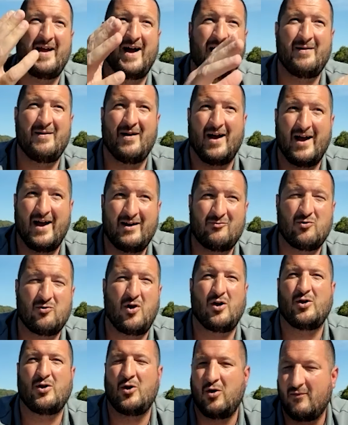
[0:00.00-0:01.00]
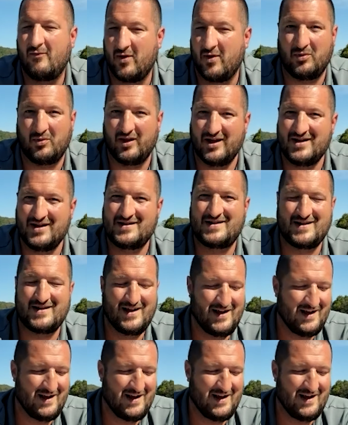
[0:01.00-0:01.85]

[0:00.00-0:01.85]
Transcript: I crawl all over the place.